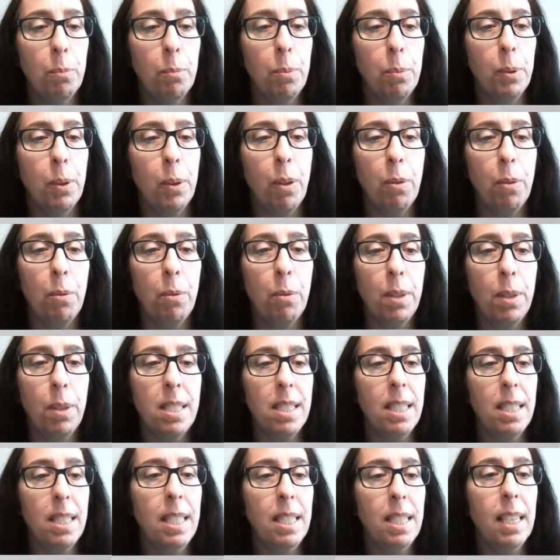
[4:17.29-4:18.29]
put
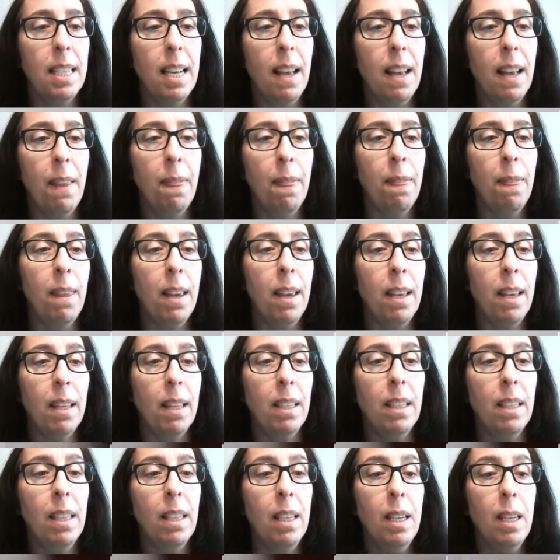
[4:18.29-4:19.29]
3D, and
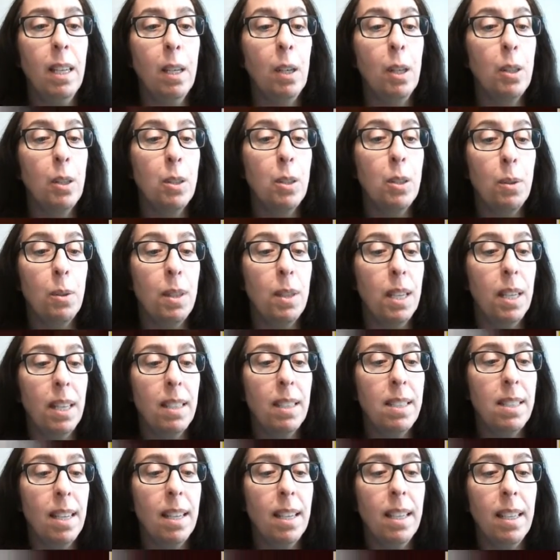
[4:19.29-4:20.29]
then do the
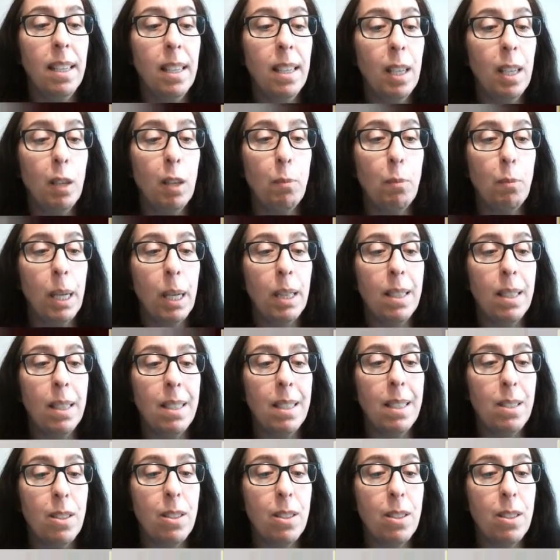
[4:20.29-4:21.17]
antenna and make these